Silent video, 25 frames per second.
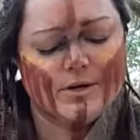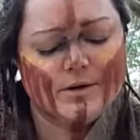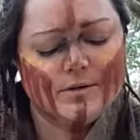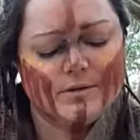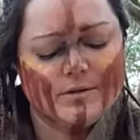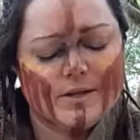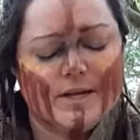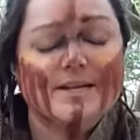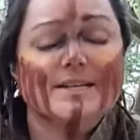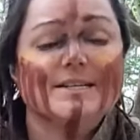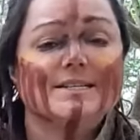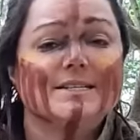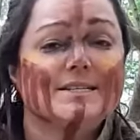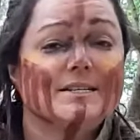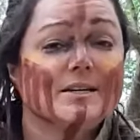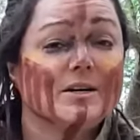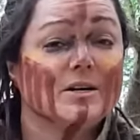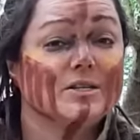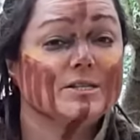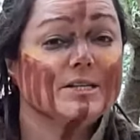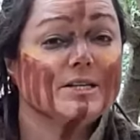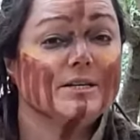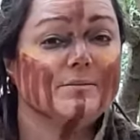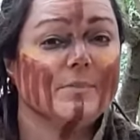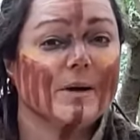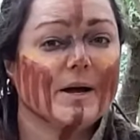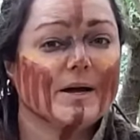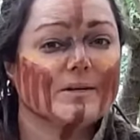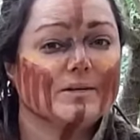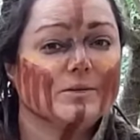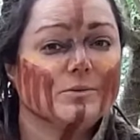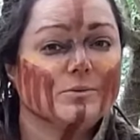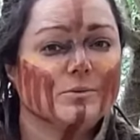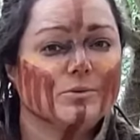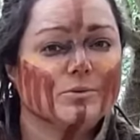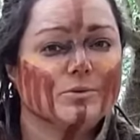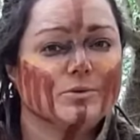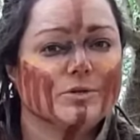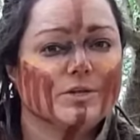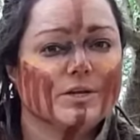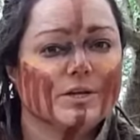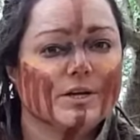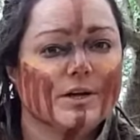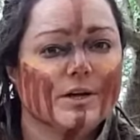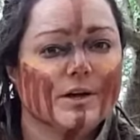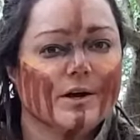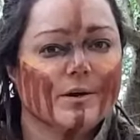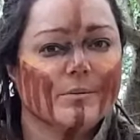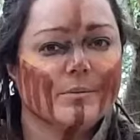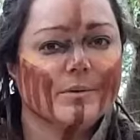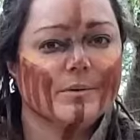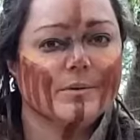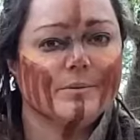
Then he started back towards the cub.